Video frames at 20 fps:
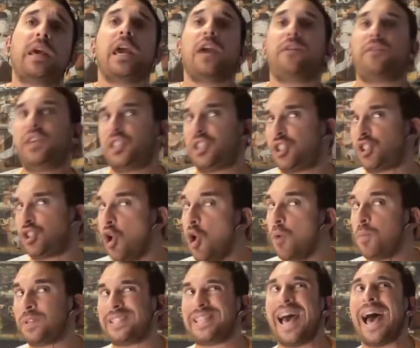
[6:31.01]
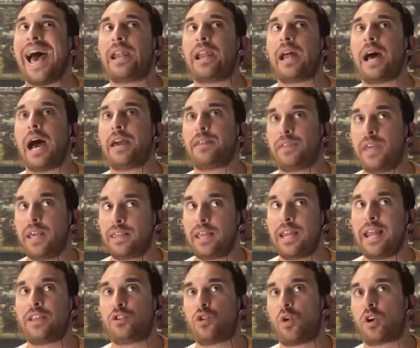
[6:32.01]
If he scoops that, I think
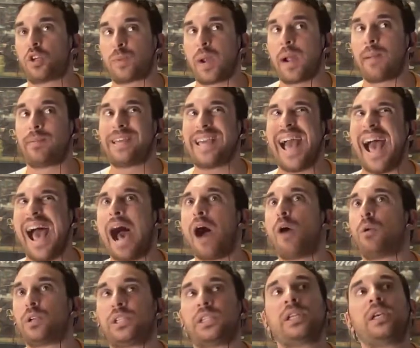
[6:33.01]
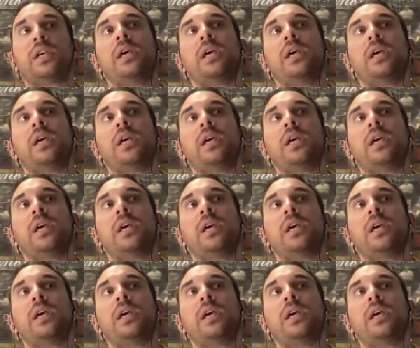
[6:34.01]
that Andujar is probably out.